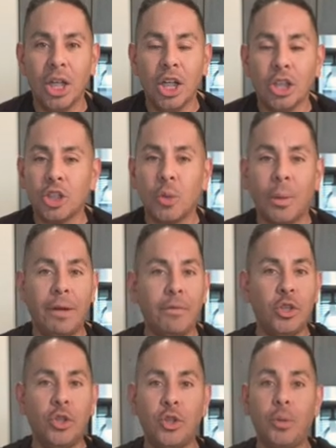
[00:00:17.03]
So whatever
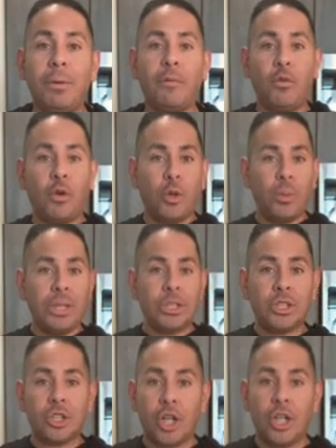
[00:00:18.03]
you do before we
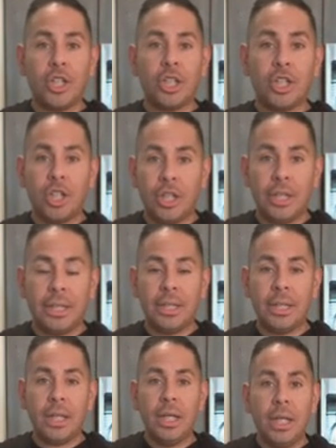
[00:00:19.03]
start cooking,